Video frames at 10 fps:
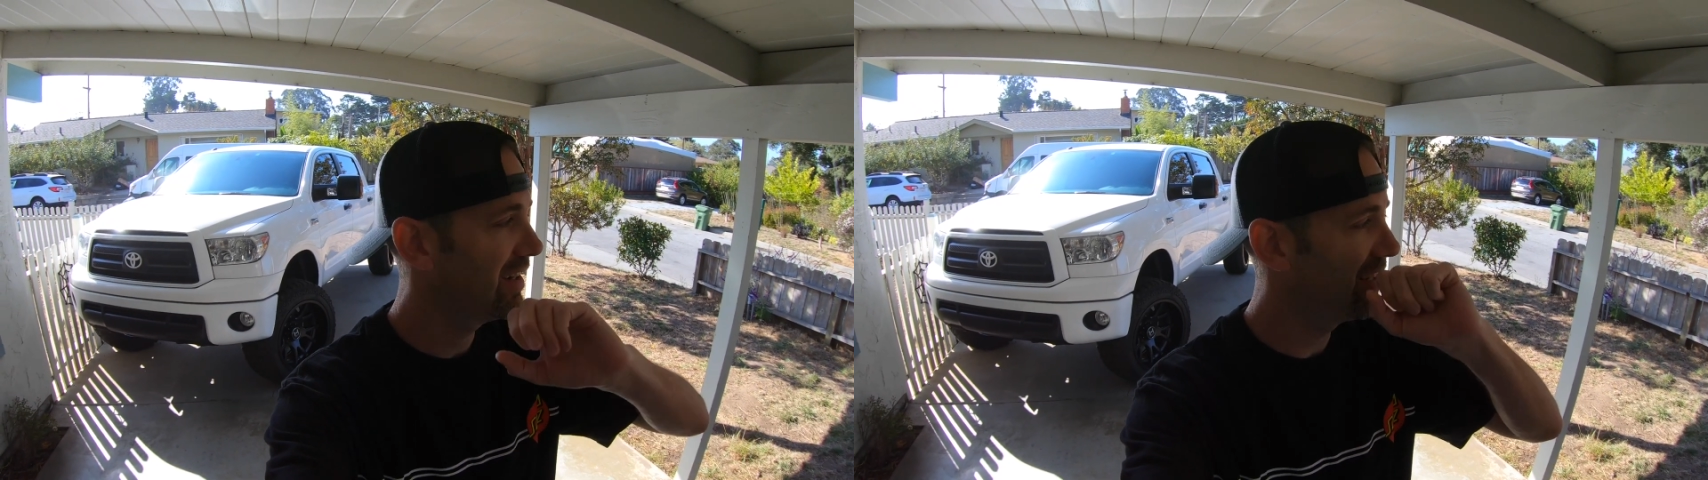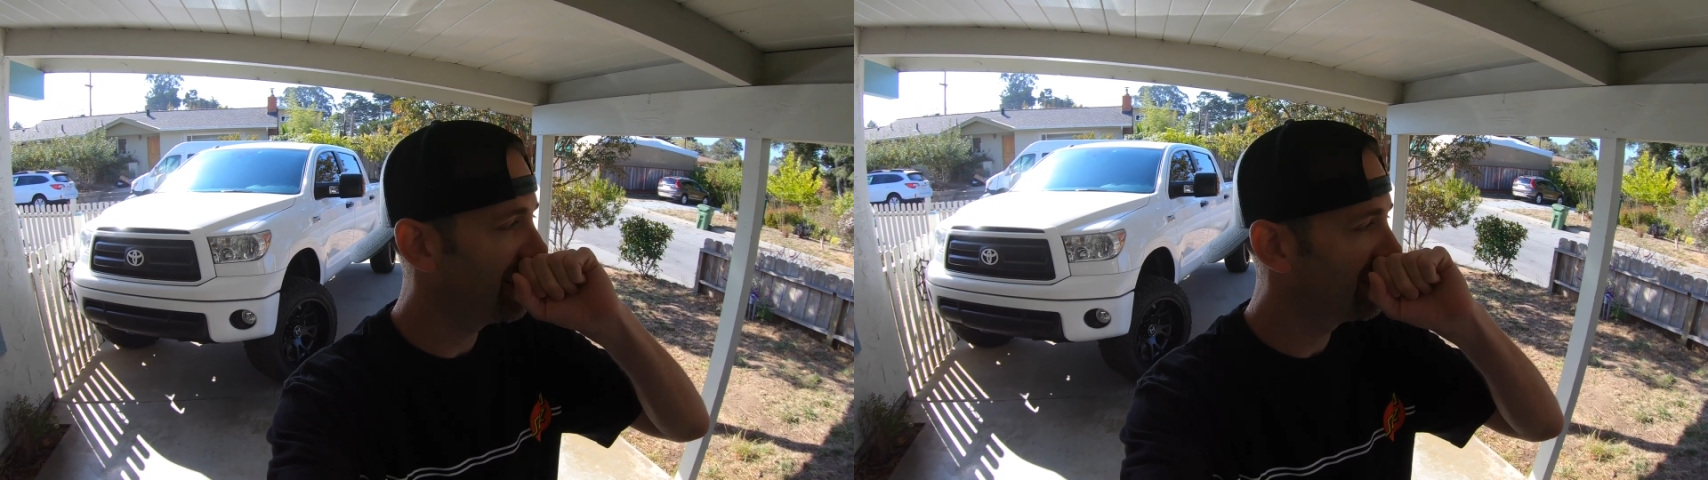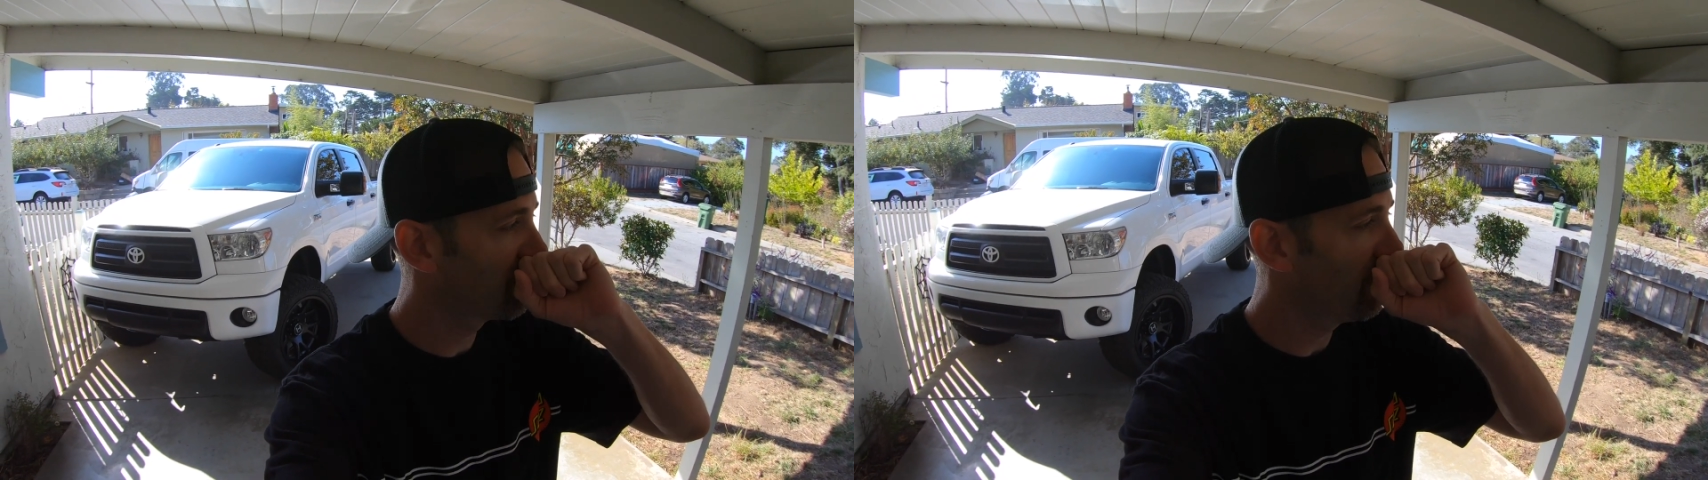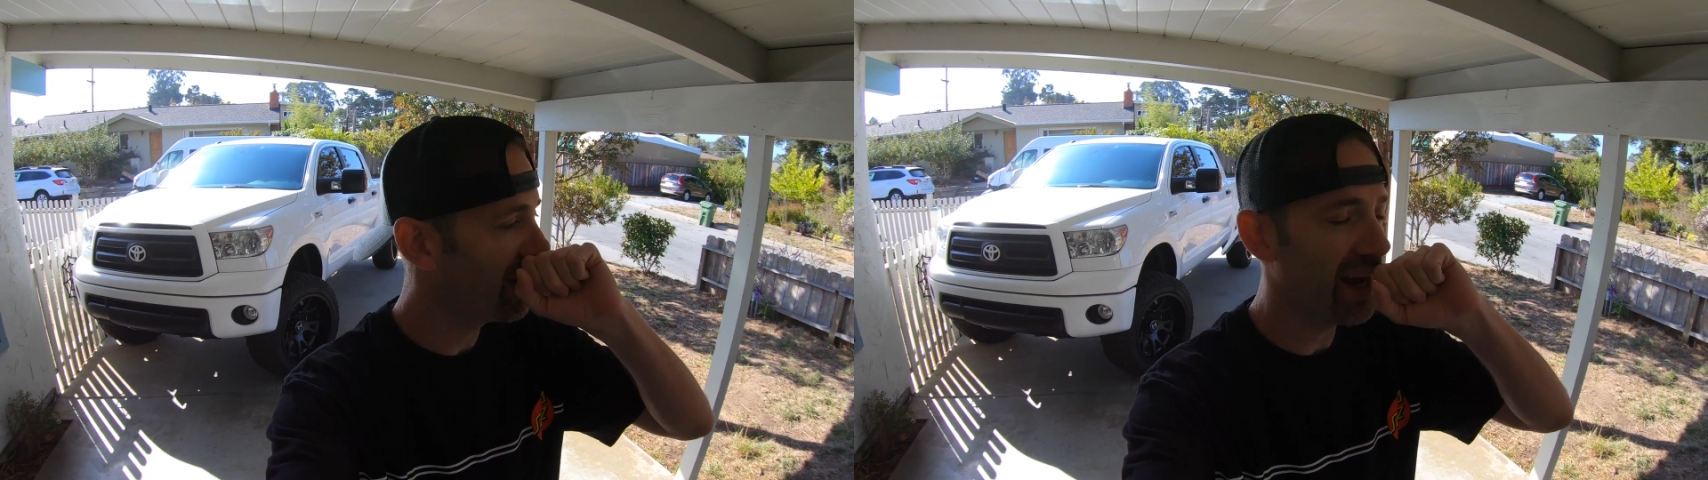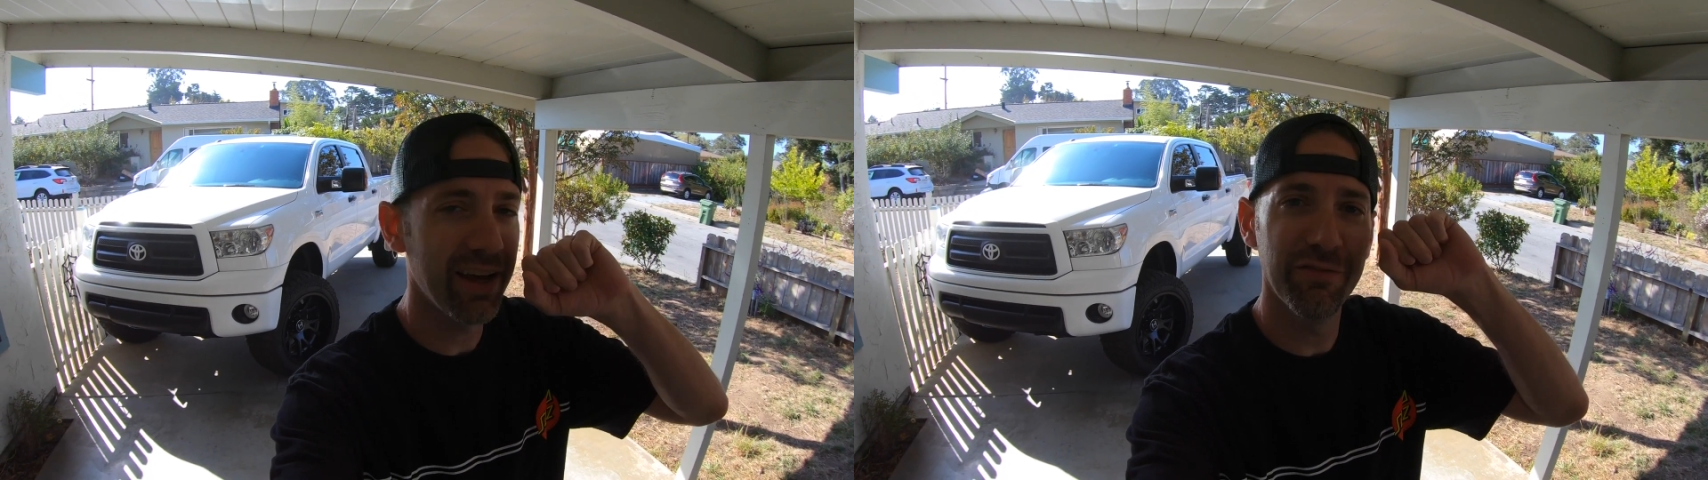It is
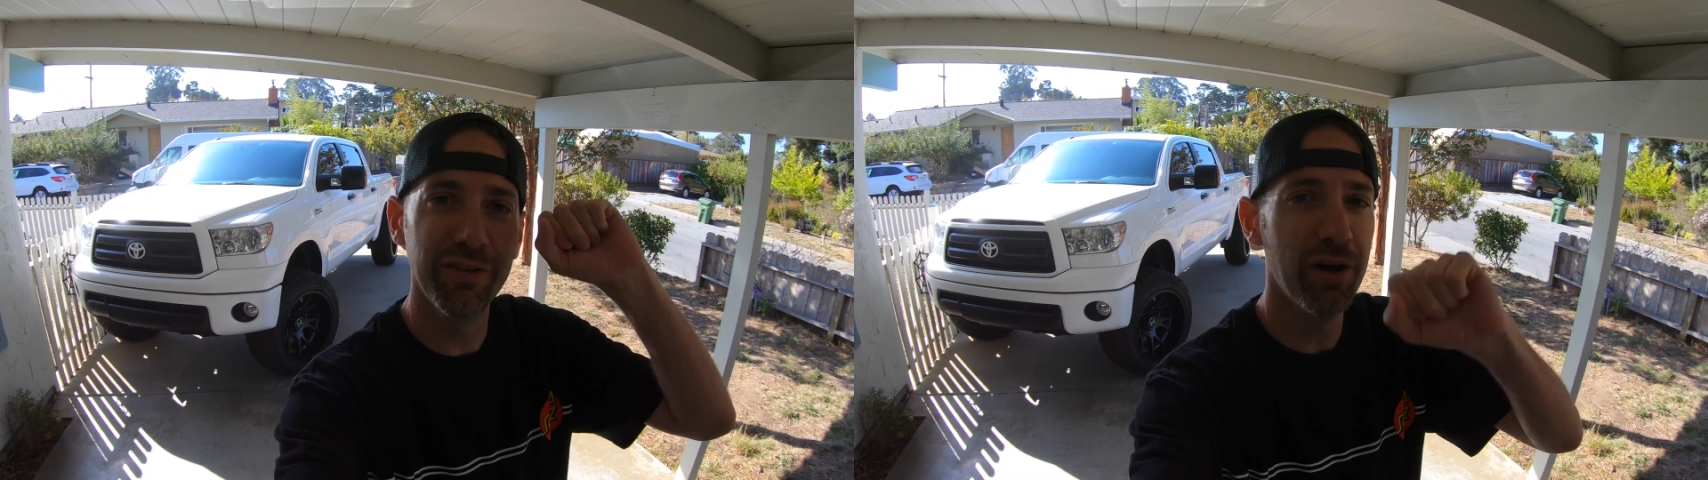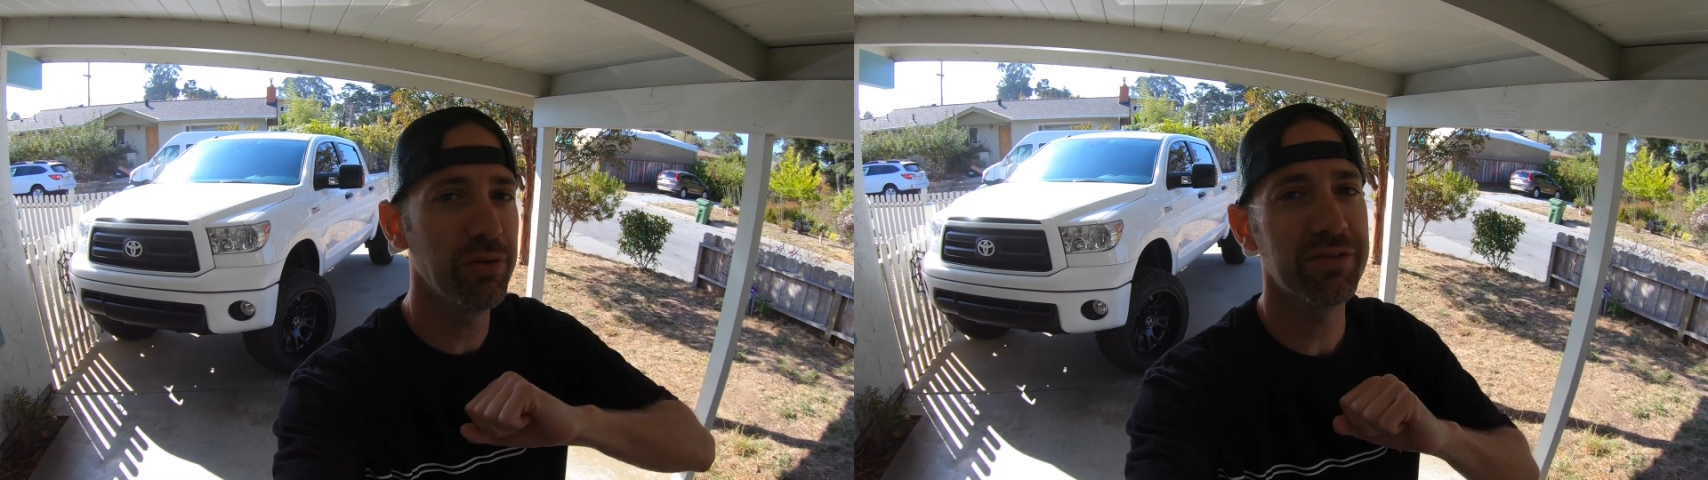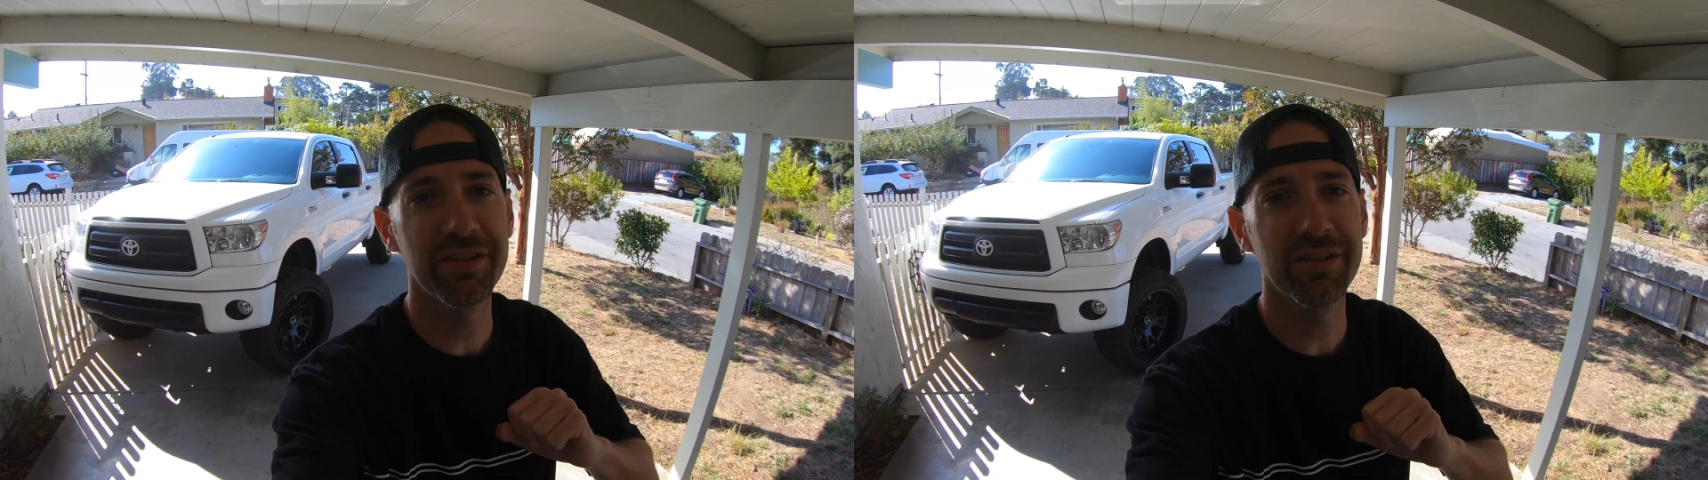what I have known